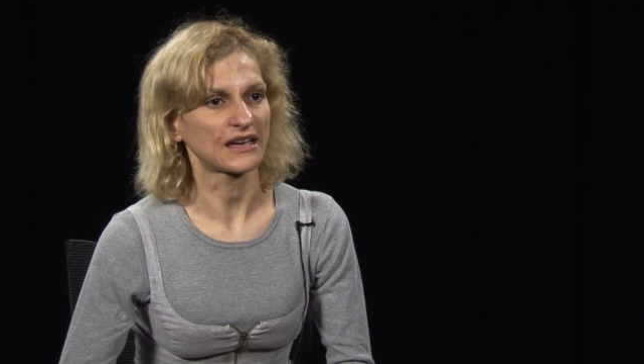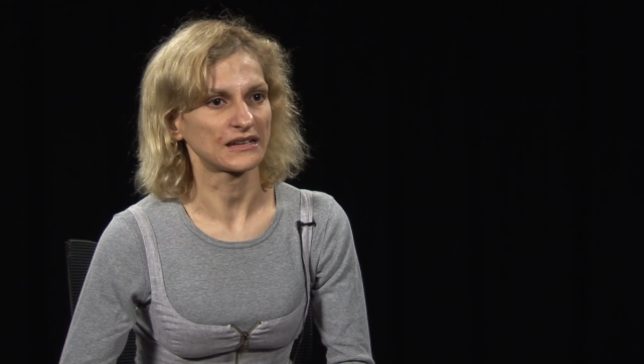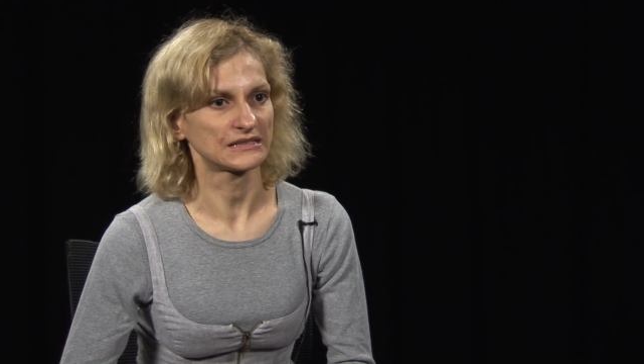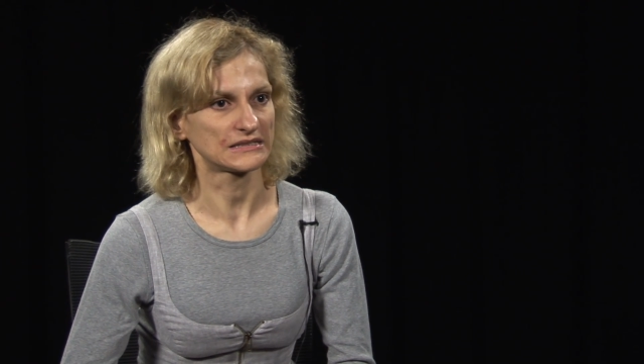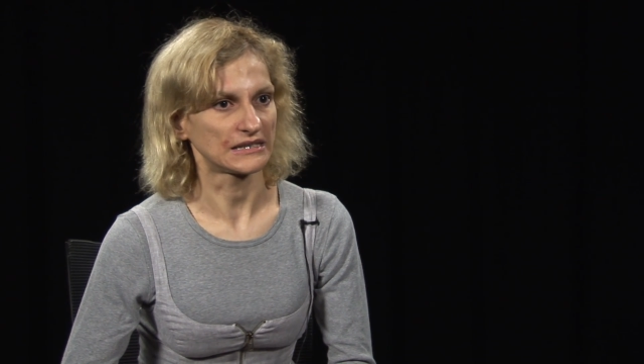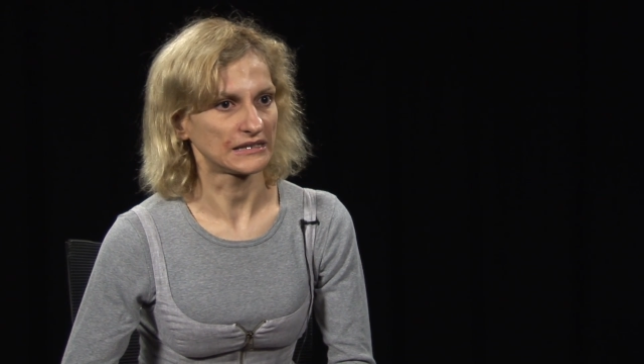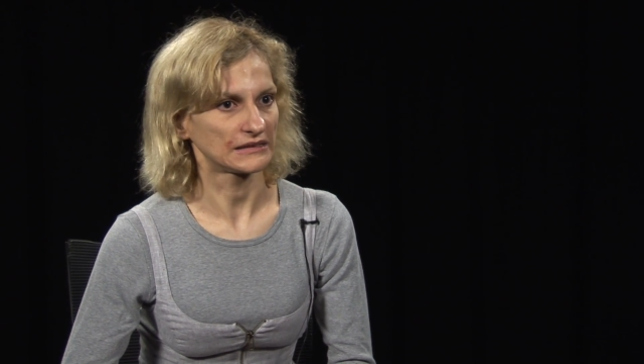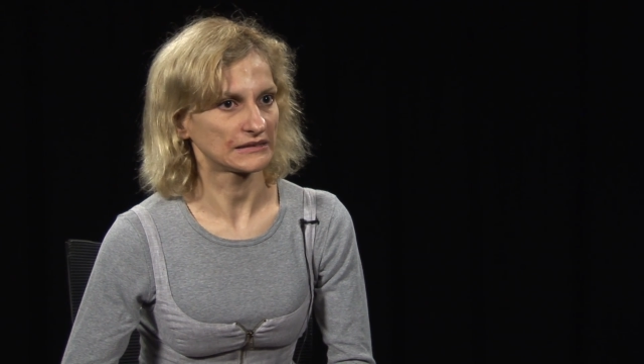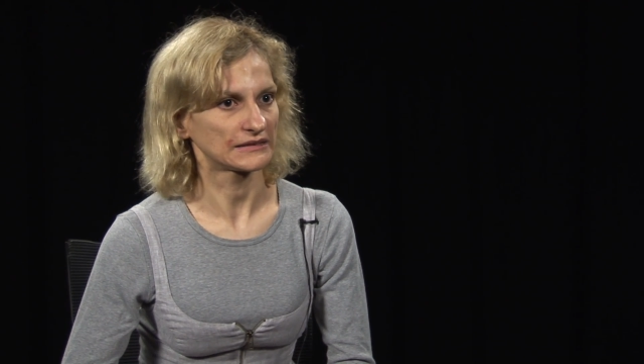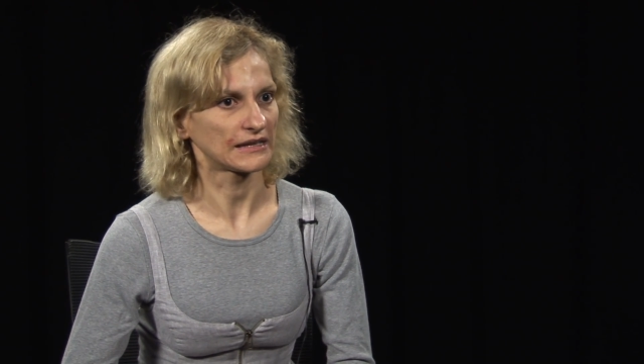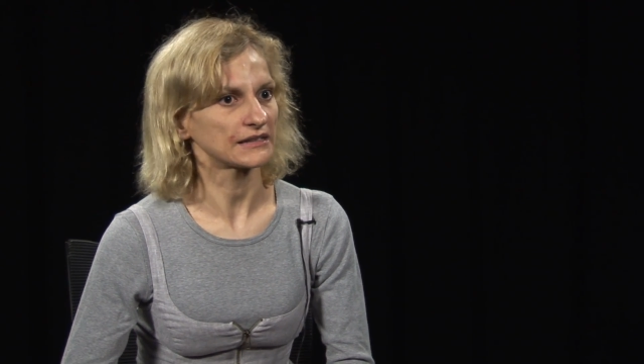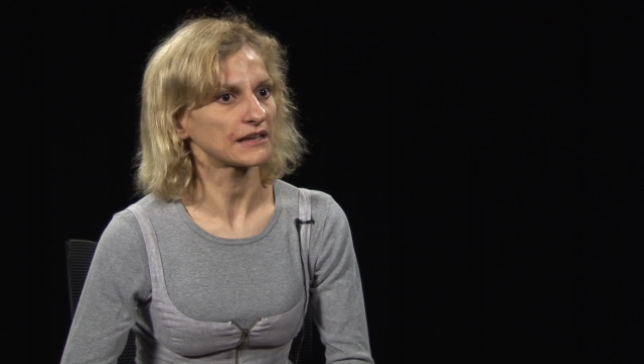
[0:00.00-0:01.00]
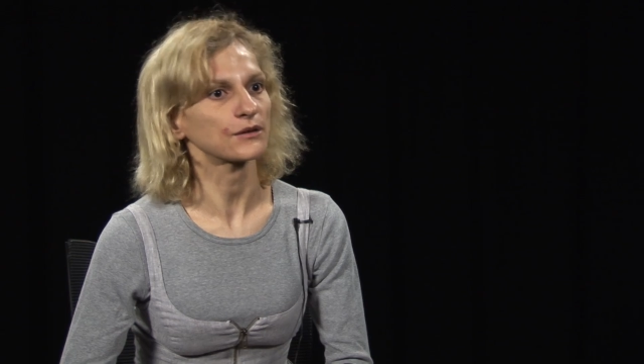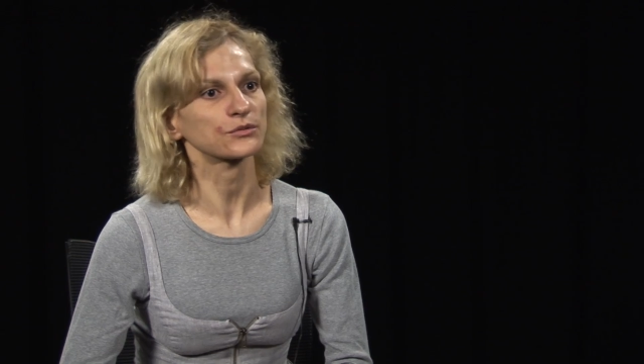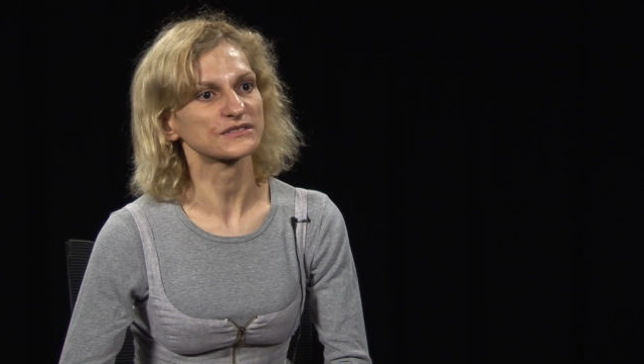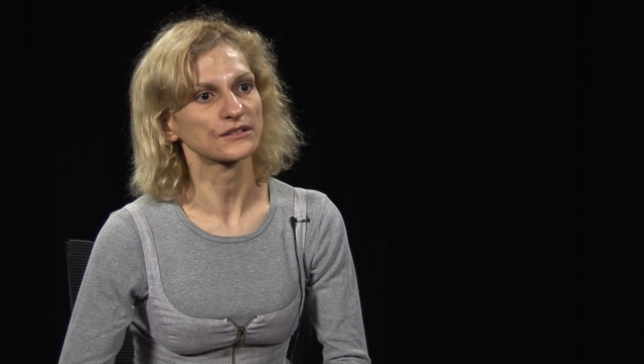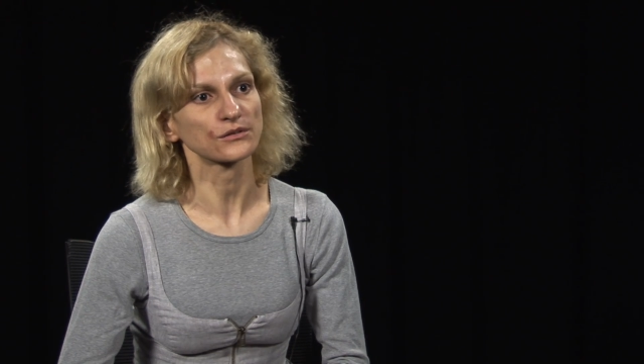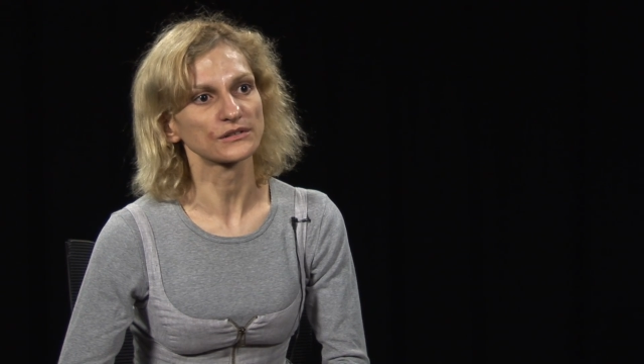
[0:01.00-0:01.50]
candidates, and I
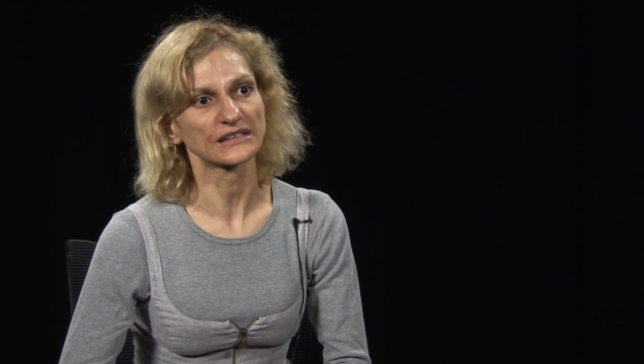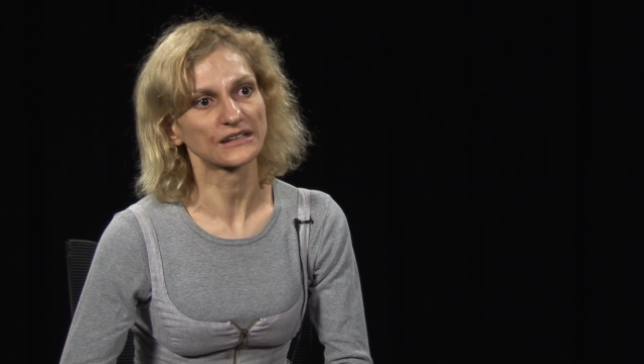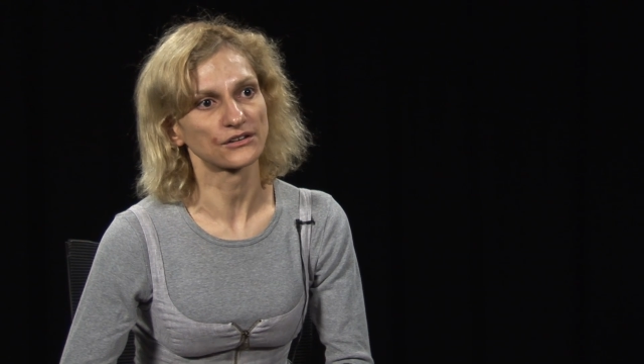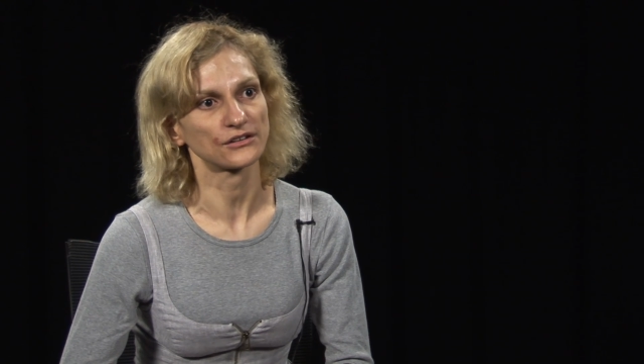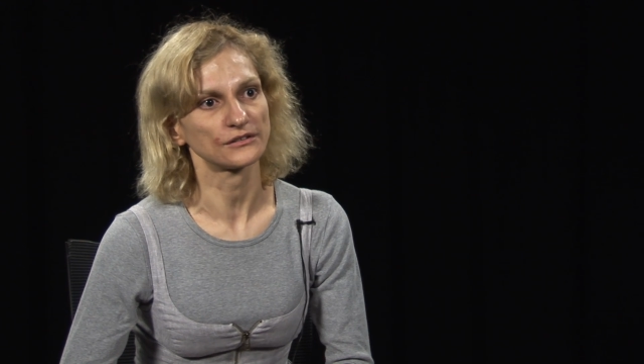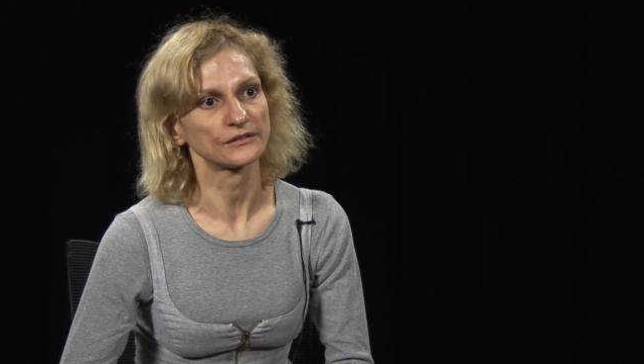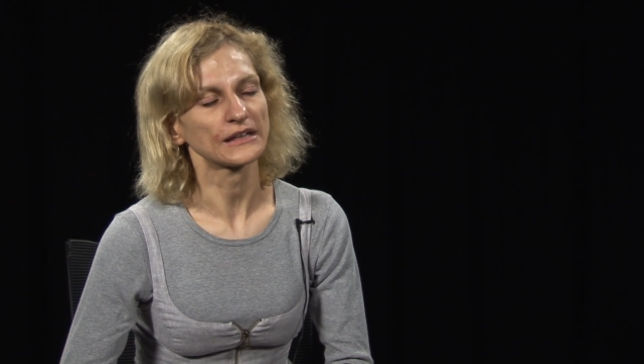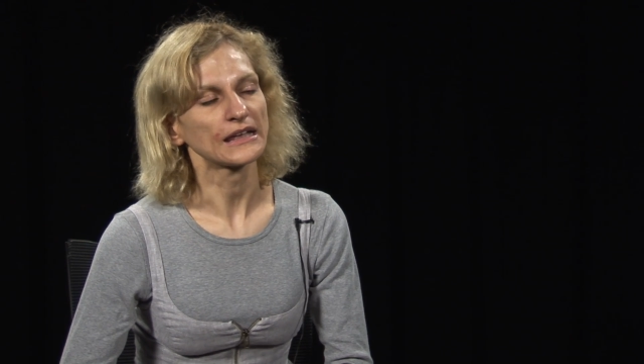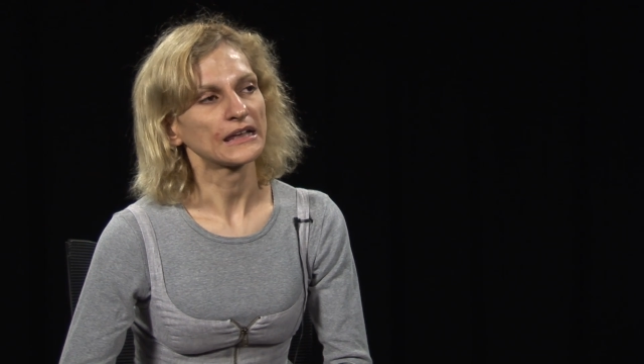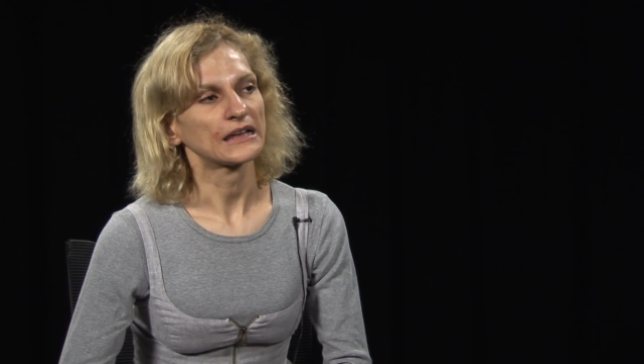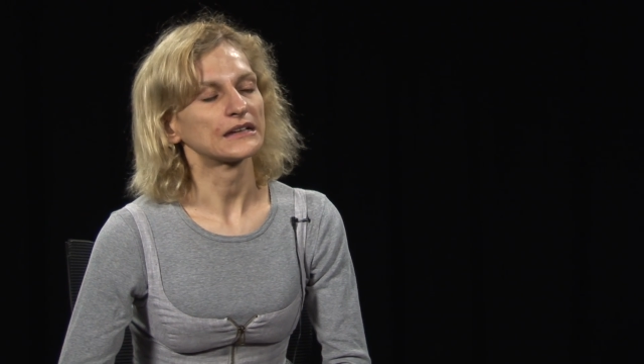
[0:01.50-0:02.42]
was the only girl.